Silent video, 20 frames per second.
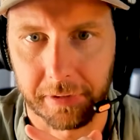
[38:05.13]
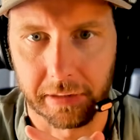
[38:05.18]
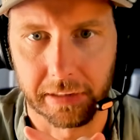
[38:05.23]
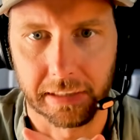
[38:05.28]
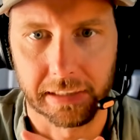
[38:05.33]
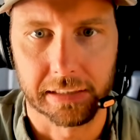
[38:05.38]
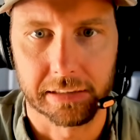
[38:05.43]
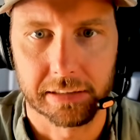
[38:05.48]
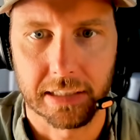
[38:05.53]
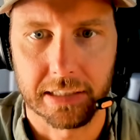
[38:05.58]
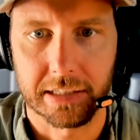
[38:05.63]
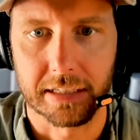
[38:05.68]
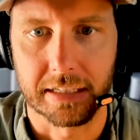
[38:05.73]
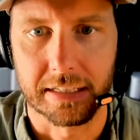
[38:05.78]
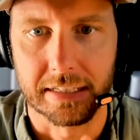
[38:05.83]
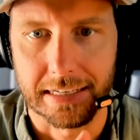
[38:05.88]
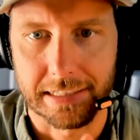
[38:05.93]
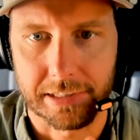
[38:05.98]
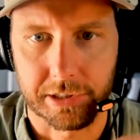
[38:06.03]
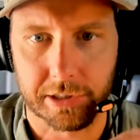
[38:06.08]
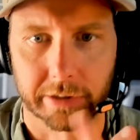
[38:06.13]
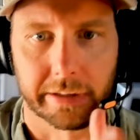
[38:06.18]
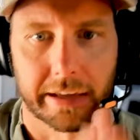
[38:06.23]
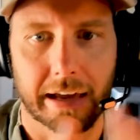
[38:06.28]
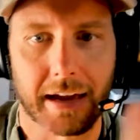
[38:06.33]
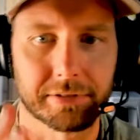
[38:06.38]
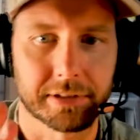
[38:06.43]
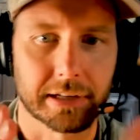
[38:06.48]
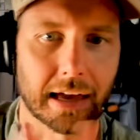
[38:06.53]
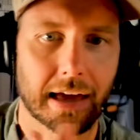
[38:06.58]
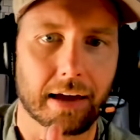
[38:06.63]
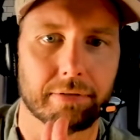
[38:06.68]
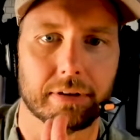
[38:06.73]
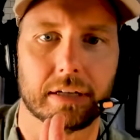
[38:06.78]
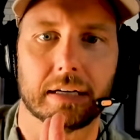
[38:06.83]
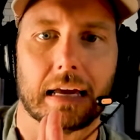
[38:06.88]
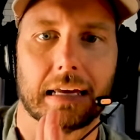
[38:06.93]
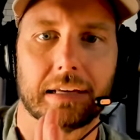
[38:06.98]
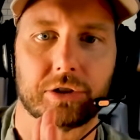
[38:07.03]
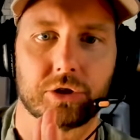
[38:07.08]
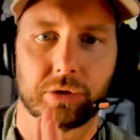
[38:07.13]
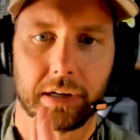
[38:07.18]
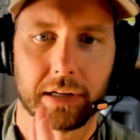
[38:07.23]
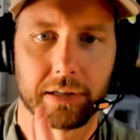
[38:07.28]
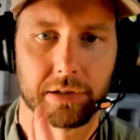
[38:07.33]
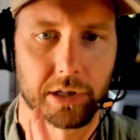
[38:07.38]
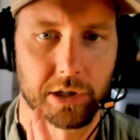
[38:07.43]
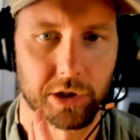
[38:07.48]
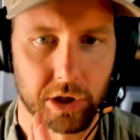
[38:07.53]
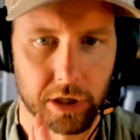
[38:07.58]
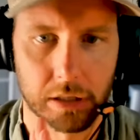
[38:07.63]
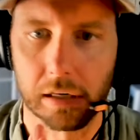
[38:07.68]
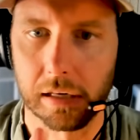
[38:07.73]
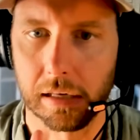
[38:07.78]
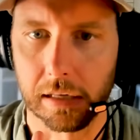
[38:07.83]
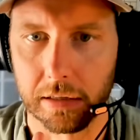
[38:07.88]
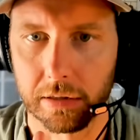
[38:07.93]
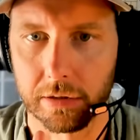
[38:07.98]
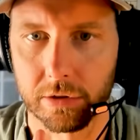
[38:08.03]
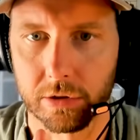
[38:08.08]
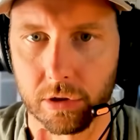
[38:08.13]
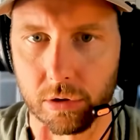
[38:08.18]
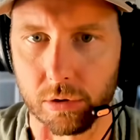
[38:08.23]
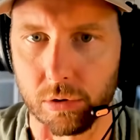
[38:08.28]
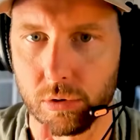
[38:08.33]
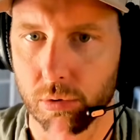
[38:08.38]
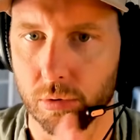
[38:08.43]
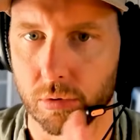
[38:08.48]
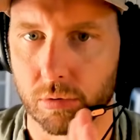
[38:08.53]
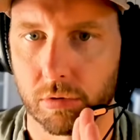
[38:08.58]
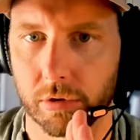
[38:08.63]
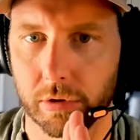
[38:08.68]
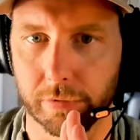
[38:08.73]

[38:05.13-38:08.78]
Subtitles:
Like, it doesn't necessarily have to have a nice transition into